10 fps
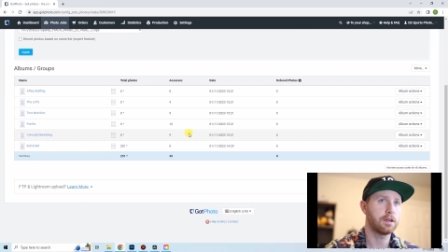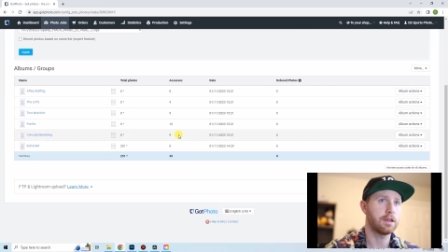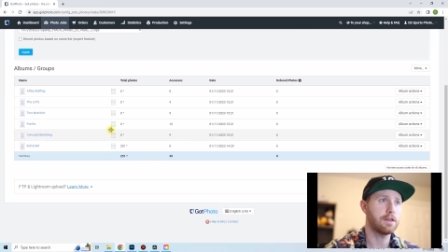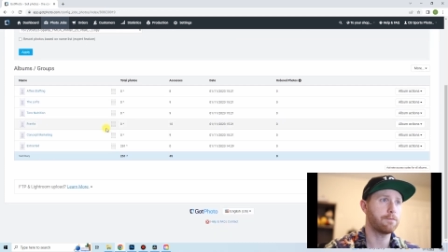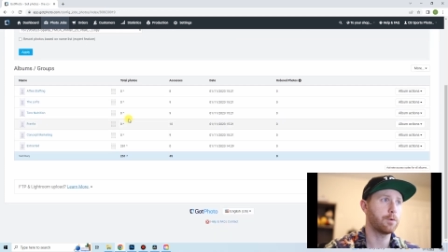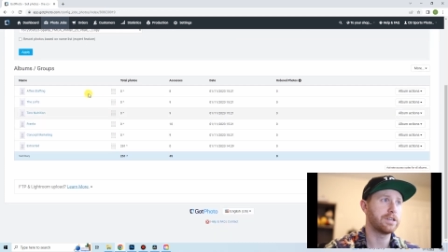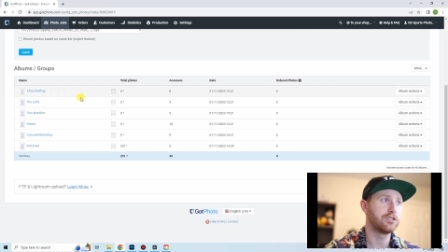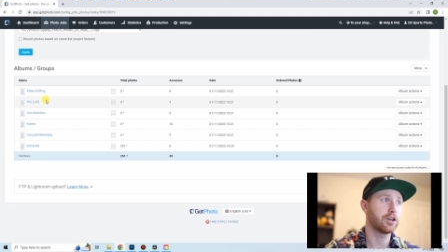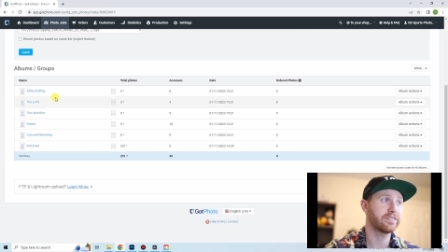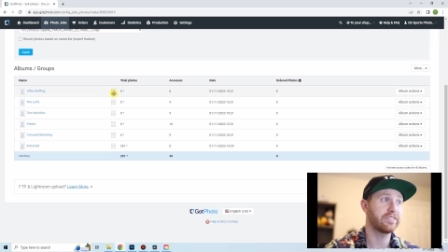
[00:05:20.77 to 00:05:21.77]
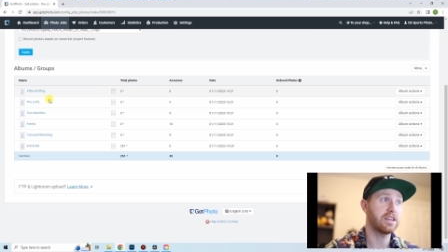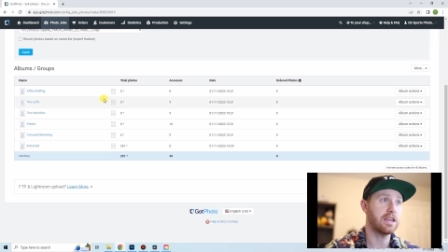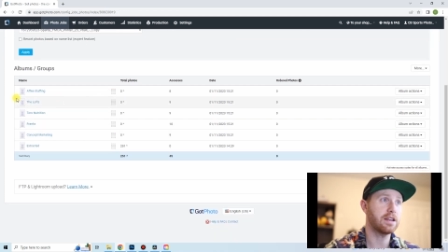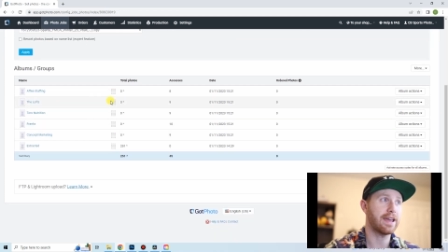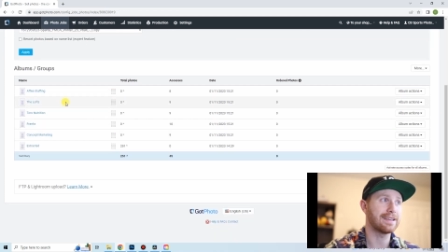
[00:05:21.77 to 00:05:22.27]
If we just
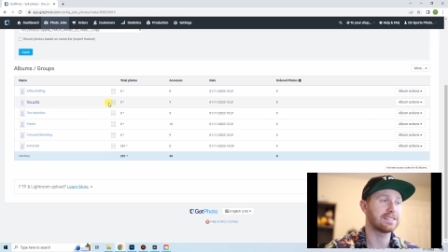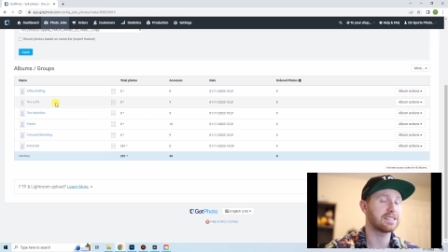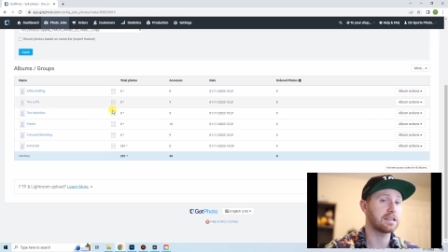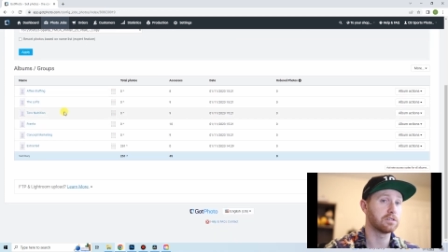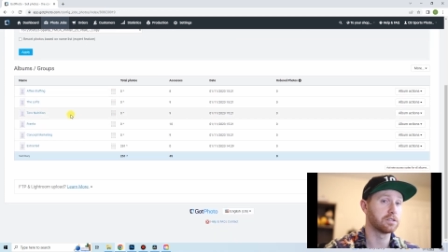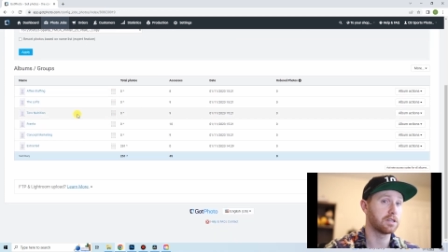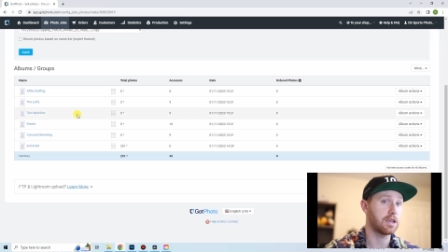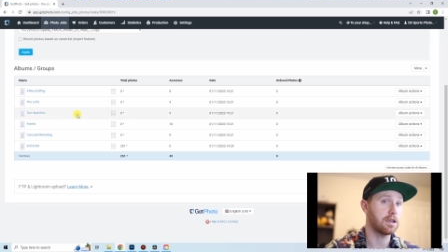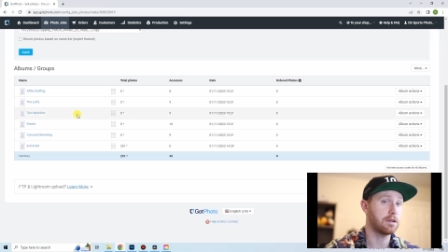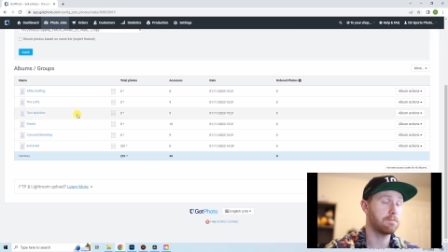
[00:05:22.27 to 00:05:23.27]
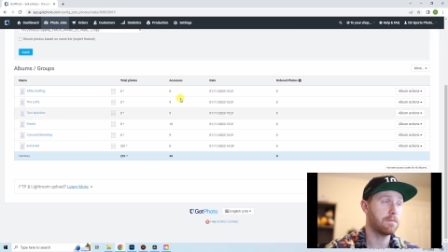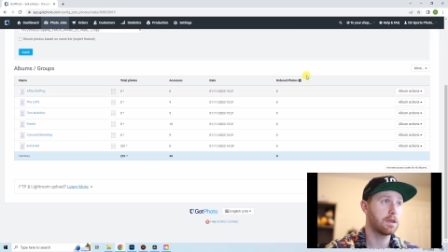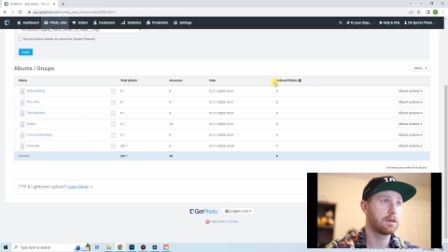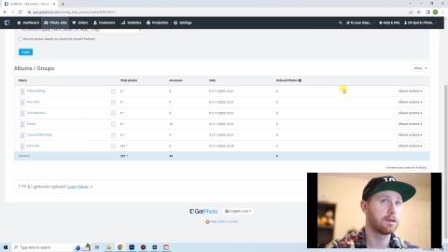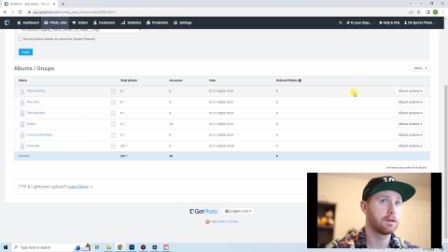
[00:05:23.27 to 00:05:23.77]
need a single team,
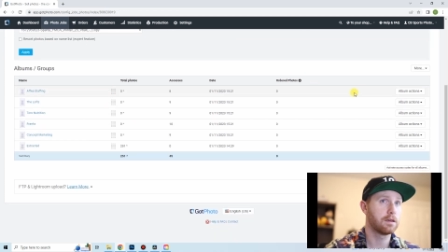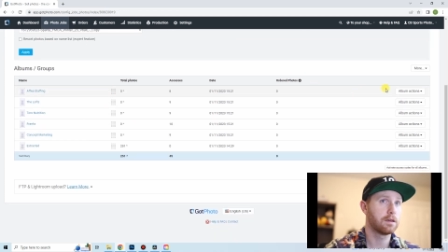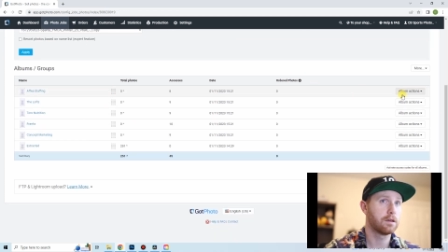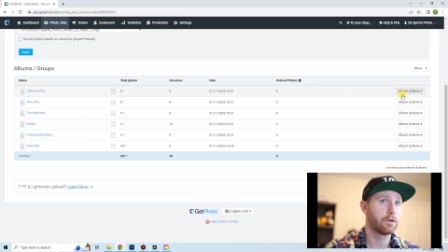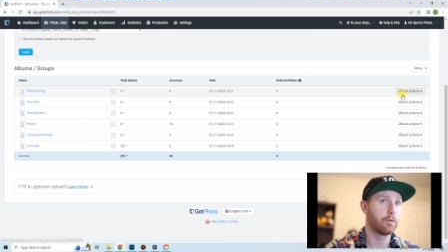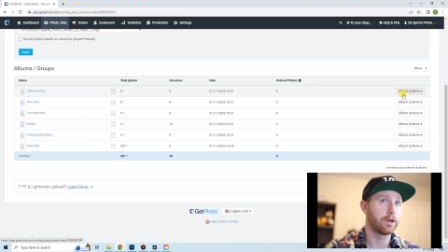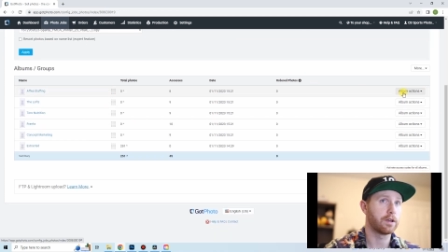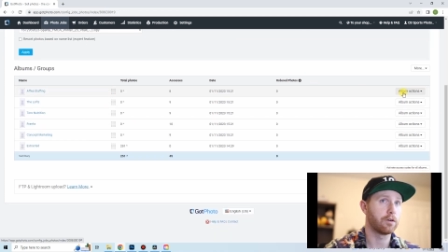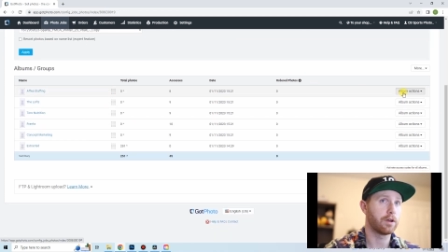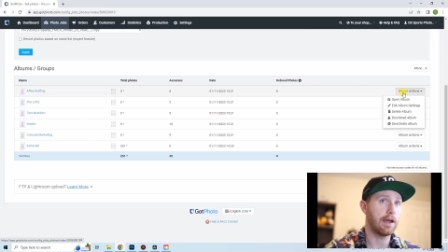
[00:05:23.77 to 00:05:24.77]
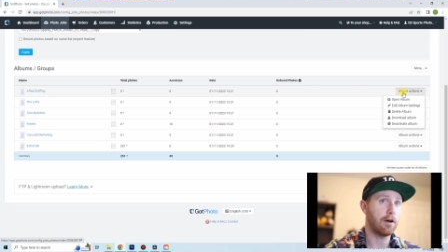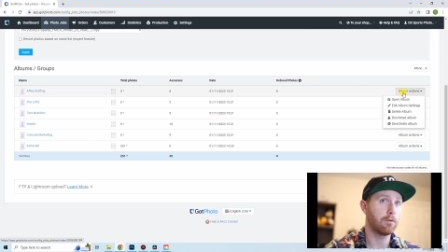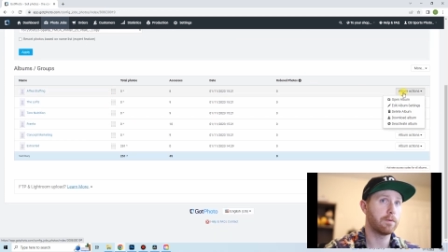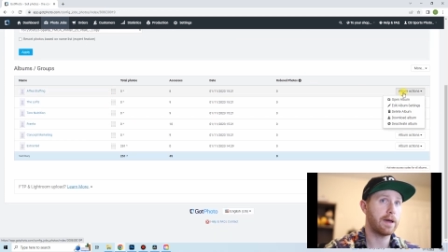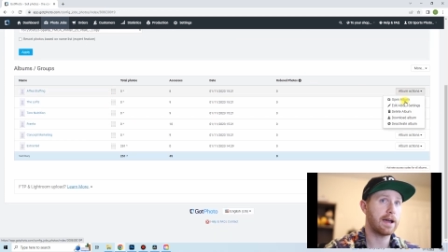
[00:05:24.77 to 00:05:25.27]
we can go to
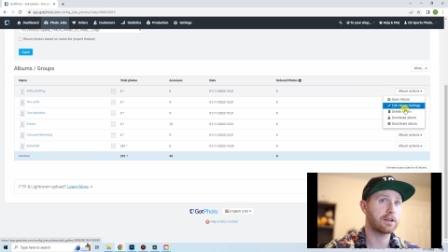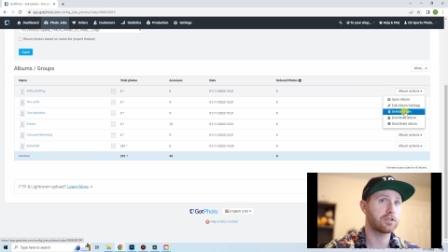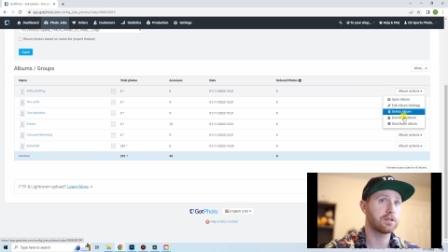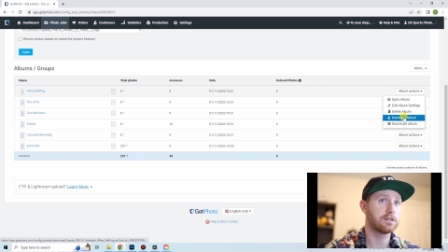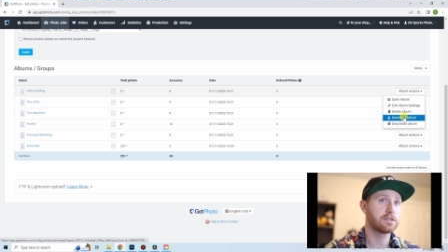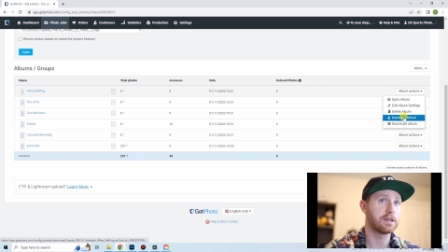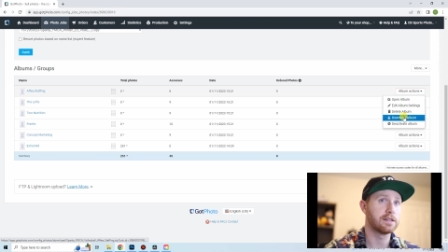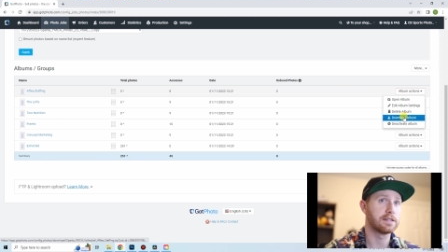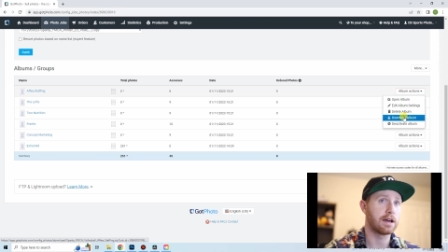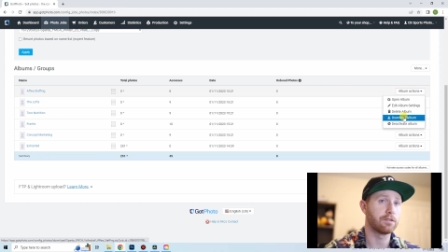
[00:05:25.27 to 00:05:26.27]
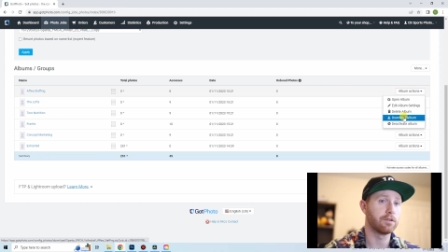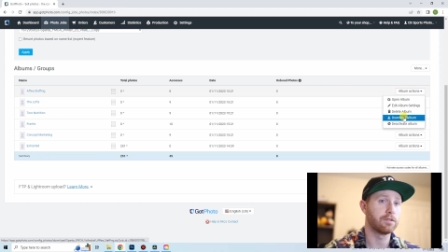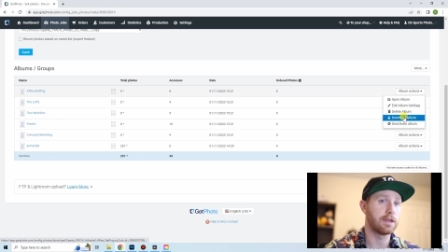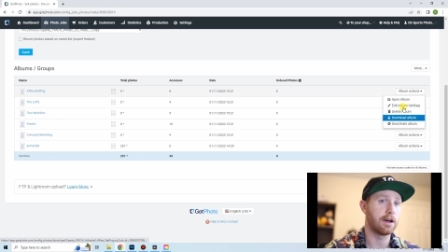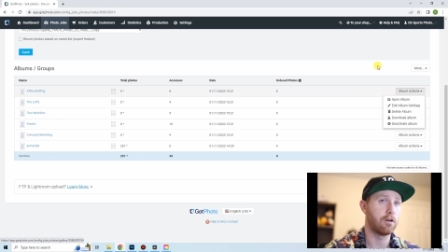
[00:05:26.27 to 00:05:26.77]
album actions and download
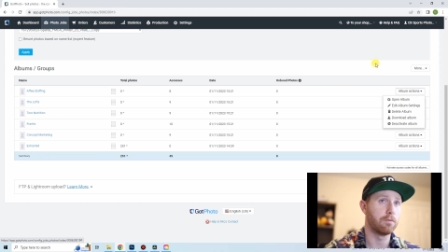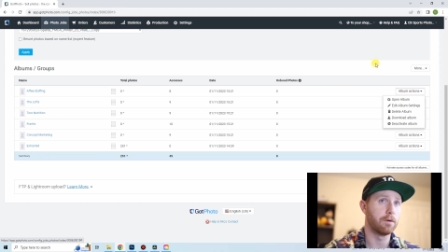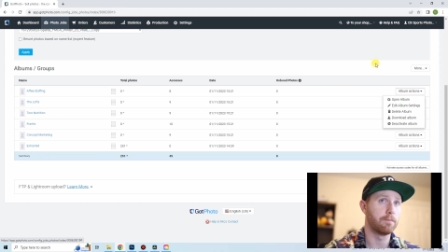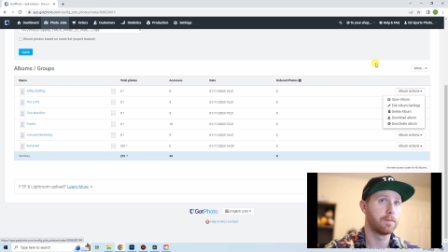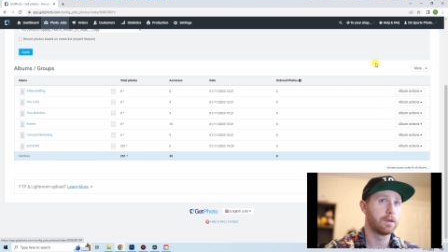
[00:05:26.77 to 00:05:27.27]
the album.